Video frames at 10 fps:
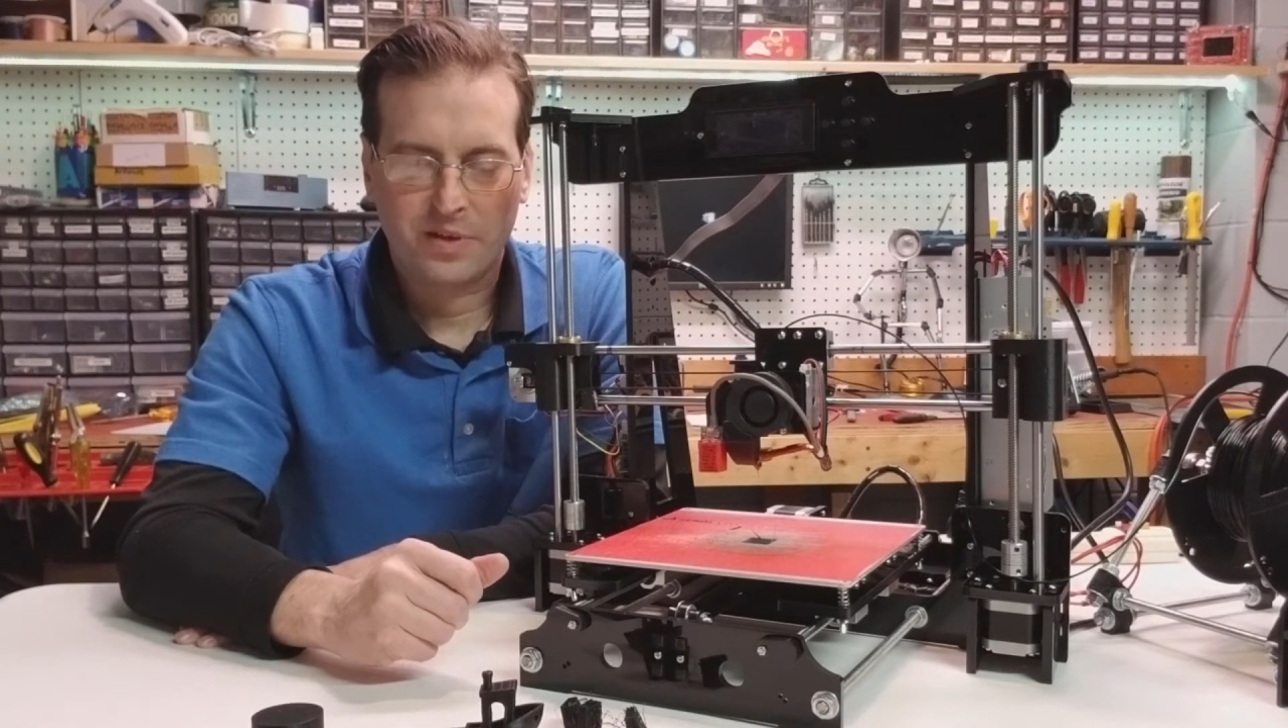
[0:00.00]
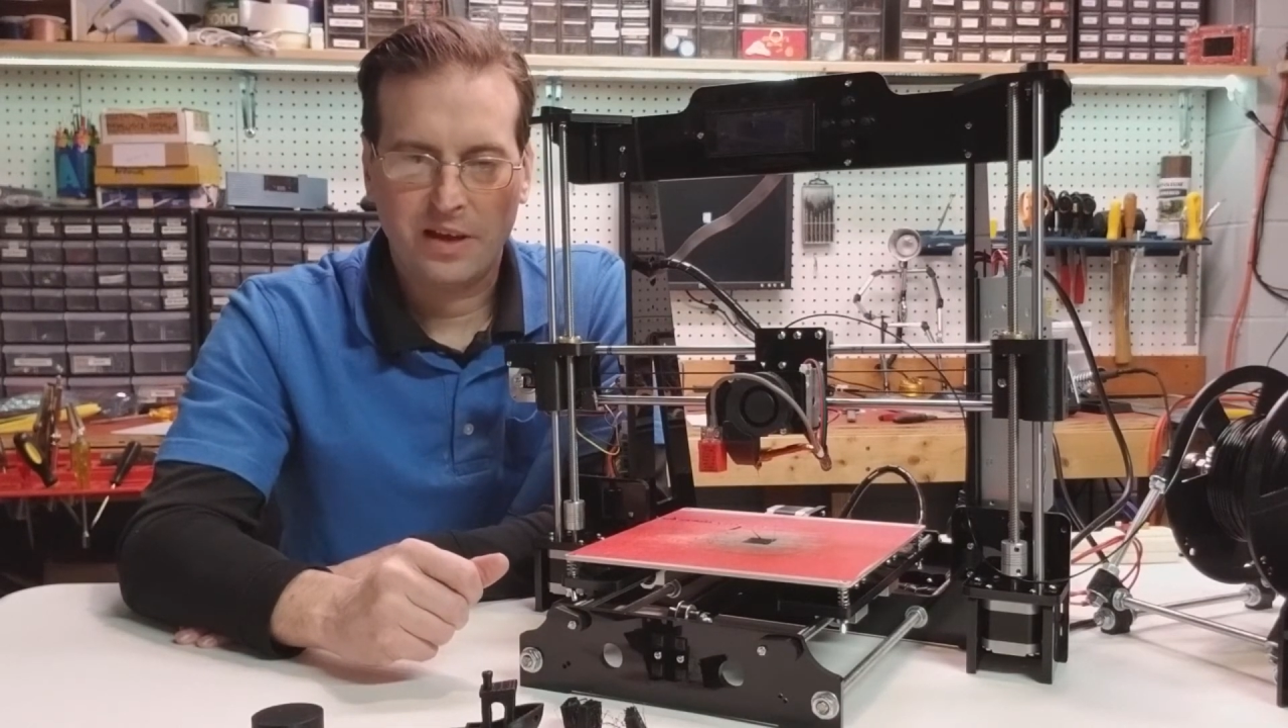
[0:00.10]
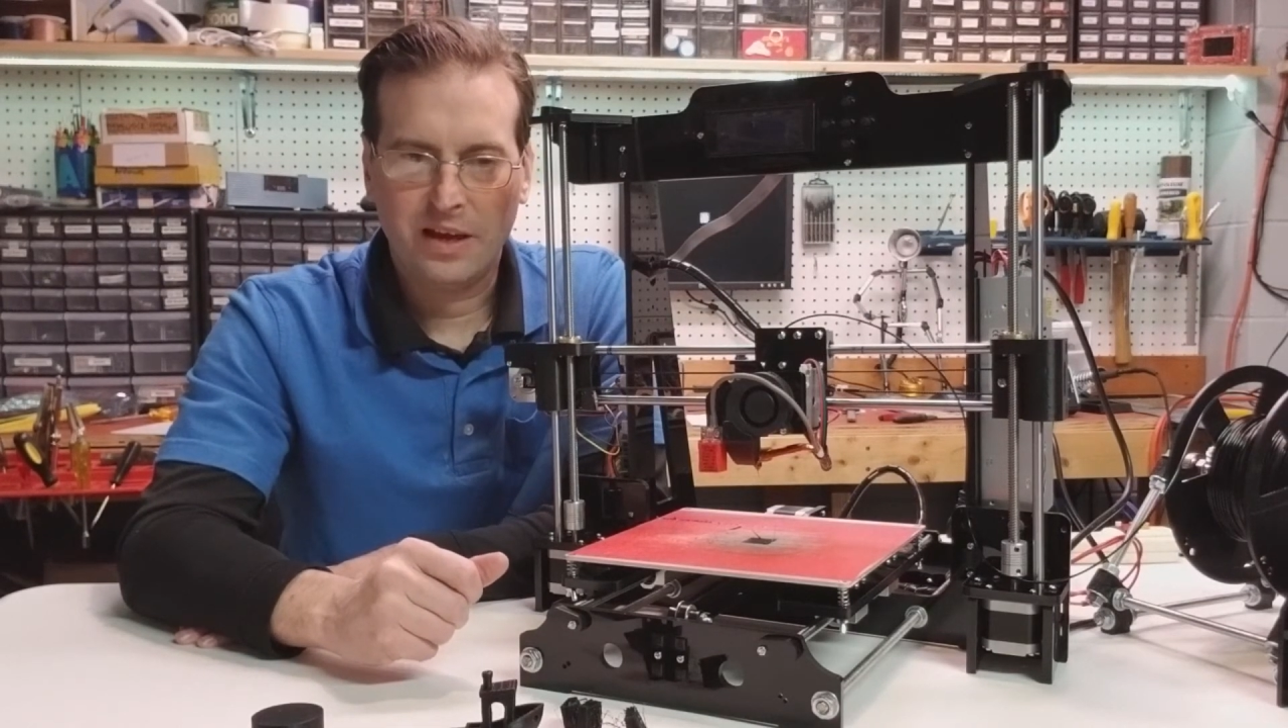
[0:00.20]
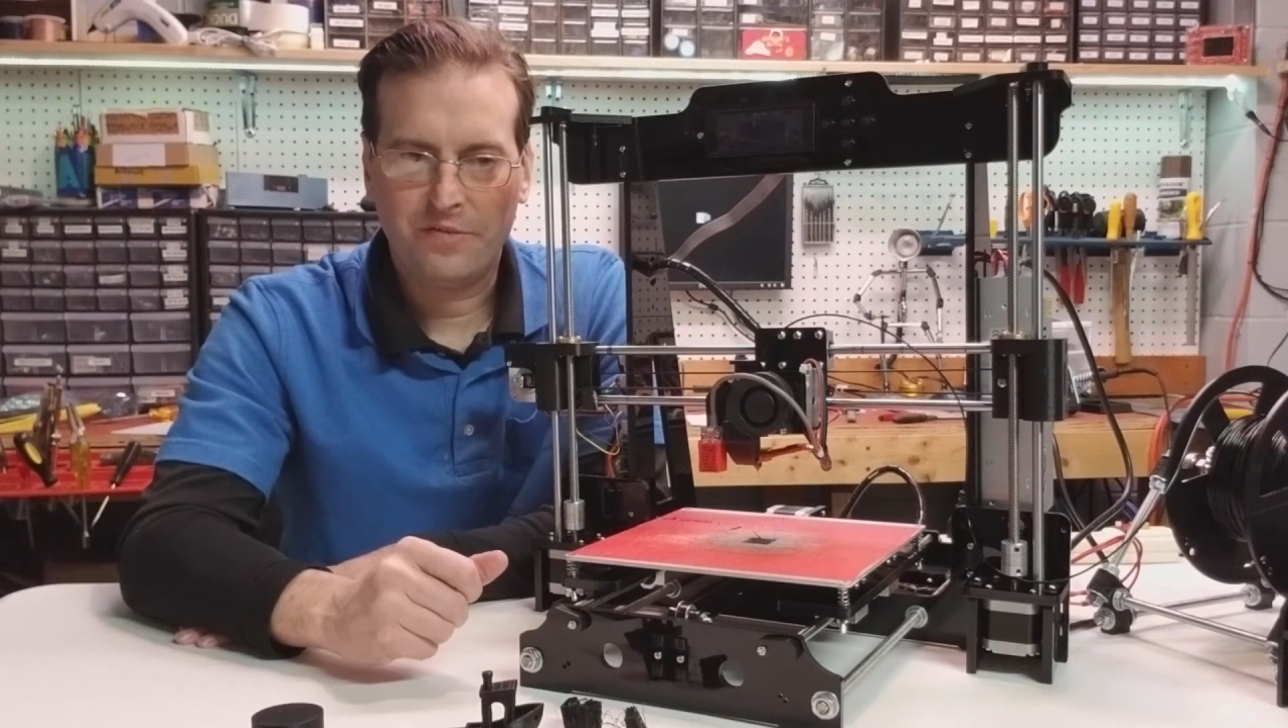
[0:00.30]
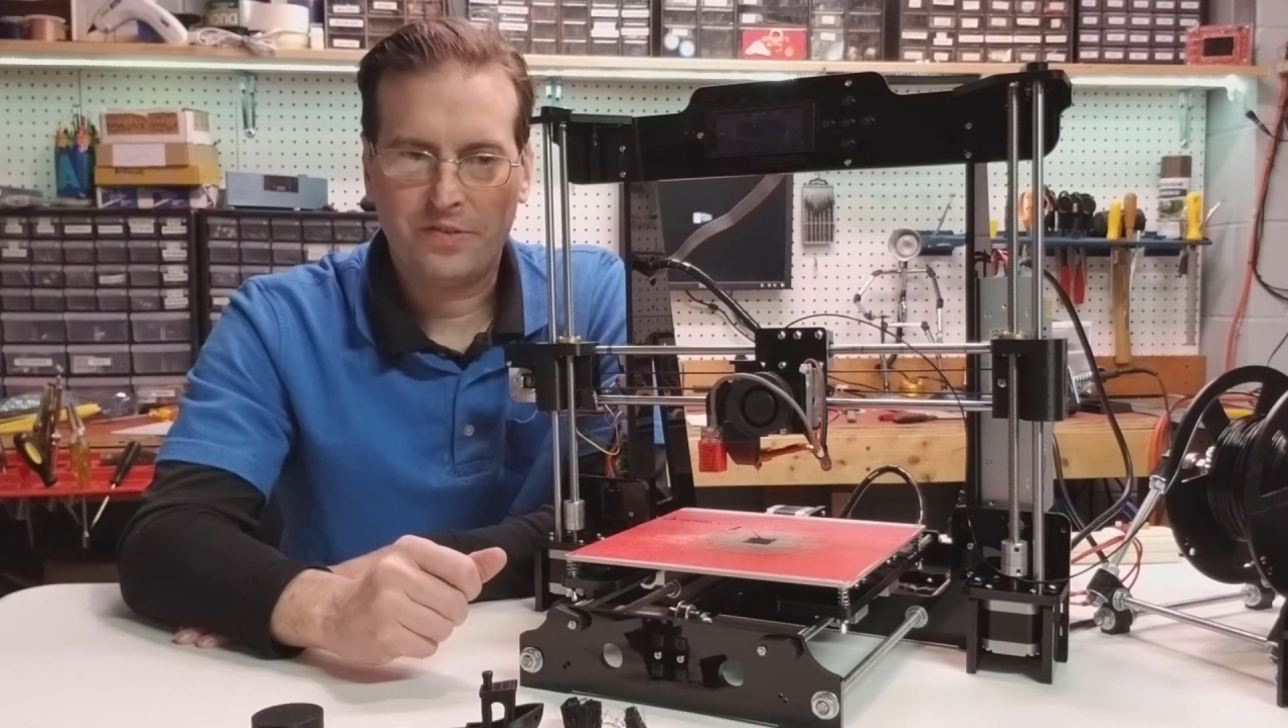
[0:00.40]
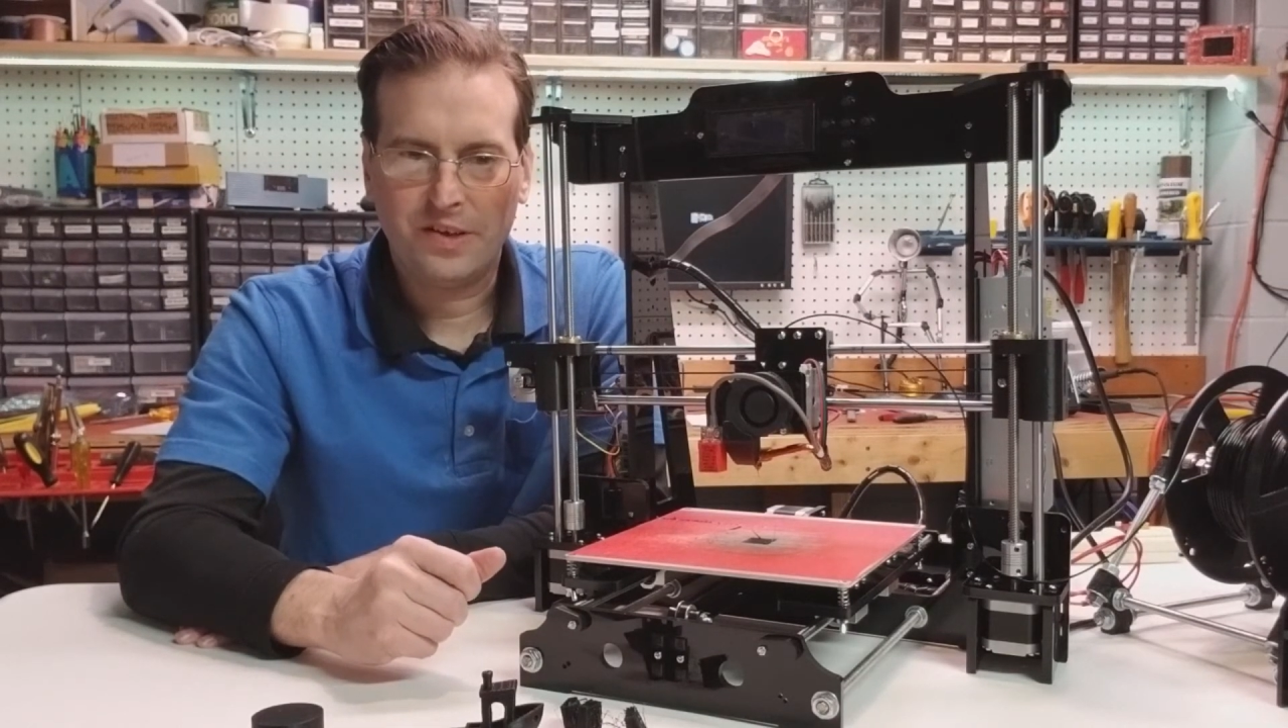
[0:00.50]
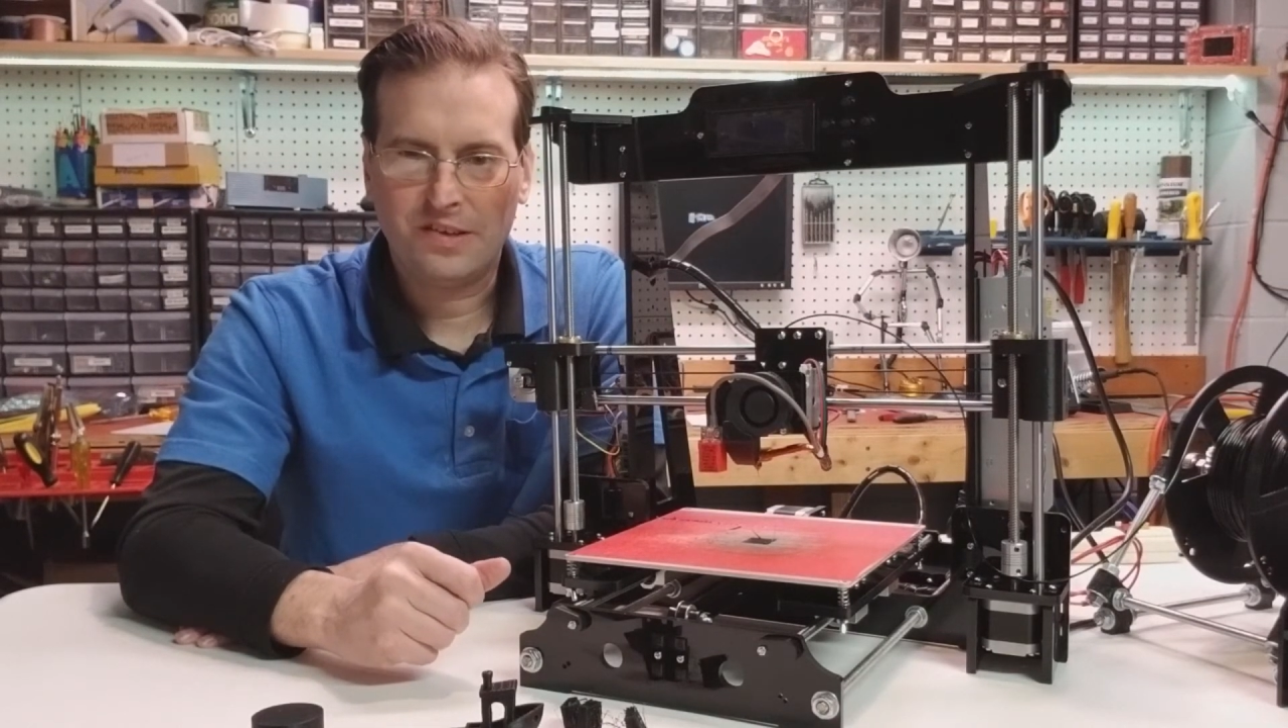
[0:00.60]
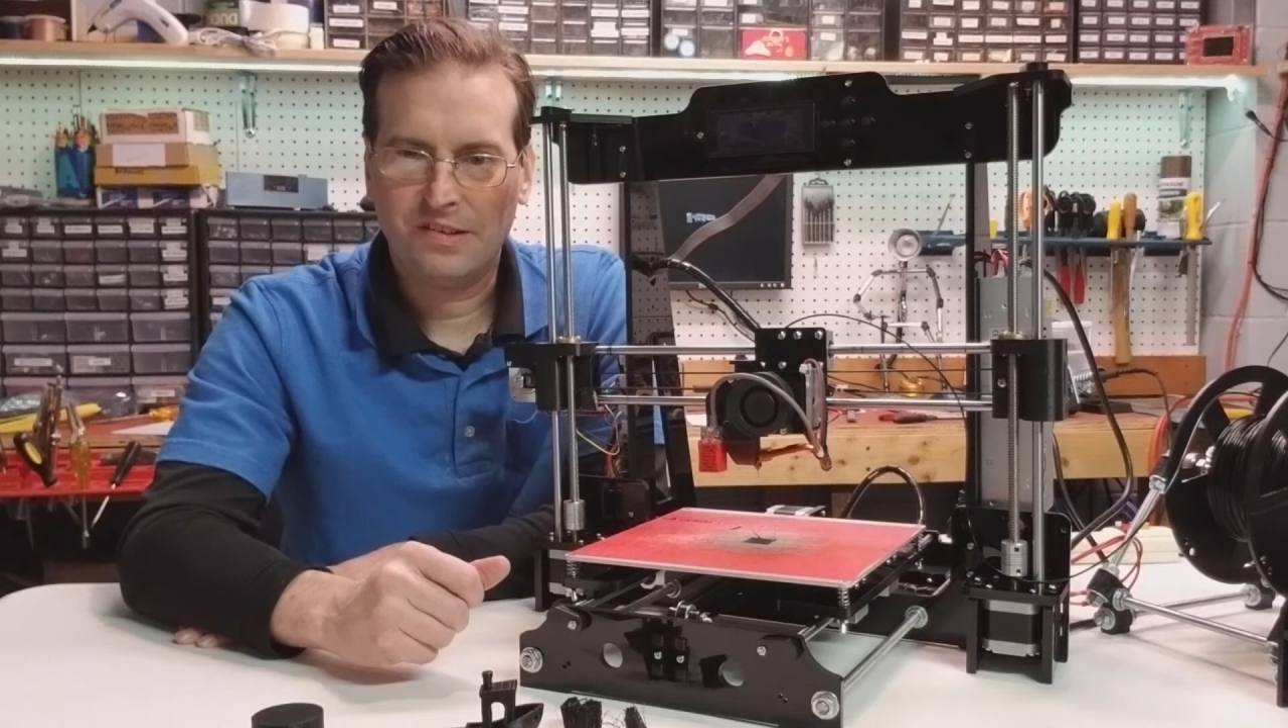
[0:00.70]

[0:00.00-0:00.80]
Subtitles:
If this